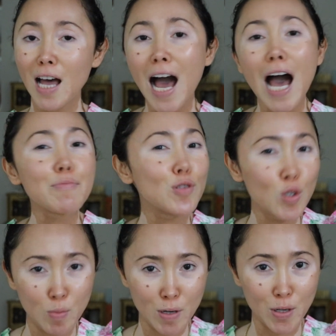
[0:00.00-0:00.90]
I'm
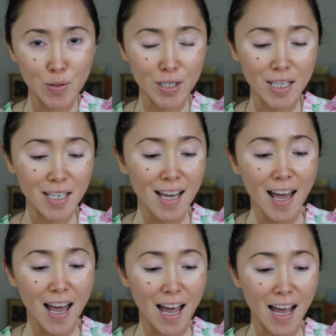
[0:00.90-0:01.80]
super nosy,
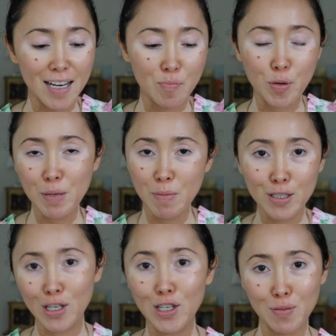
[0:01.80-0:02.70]
and pretty much
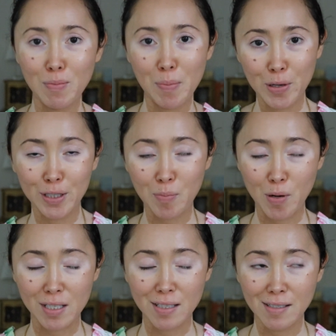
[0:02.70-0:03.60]
all of my birthday
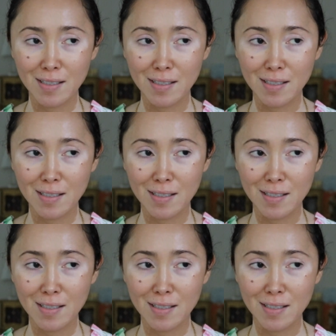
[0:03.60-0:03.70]
presents,